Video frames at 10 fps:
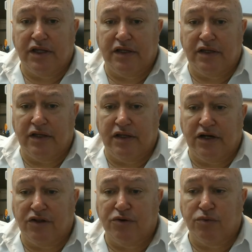In
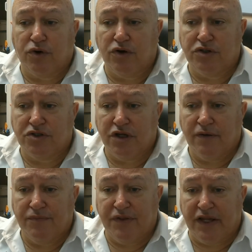other words,
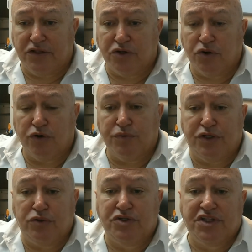it's going to
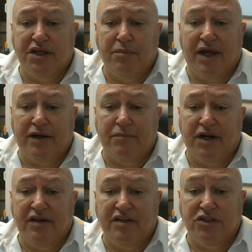reduce the amount of
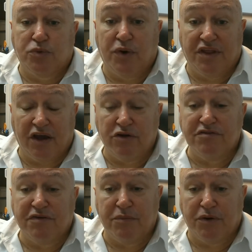money that's withheld
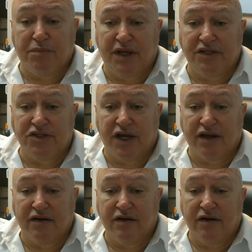from your
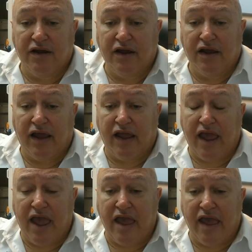paycheck
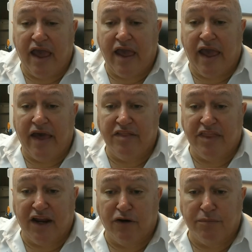and
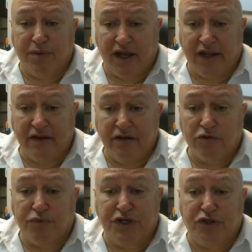thereby
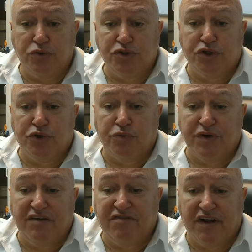reduce your
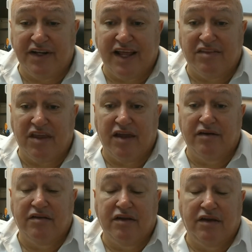refund at the end
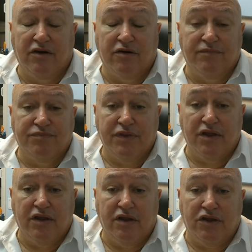of the year.
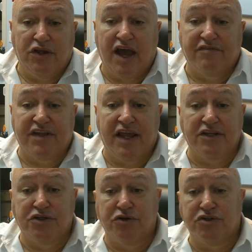You have to
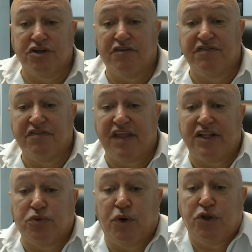ask yourself if
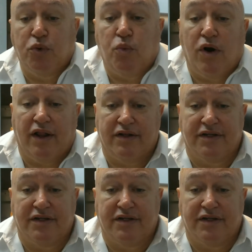that's what you want.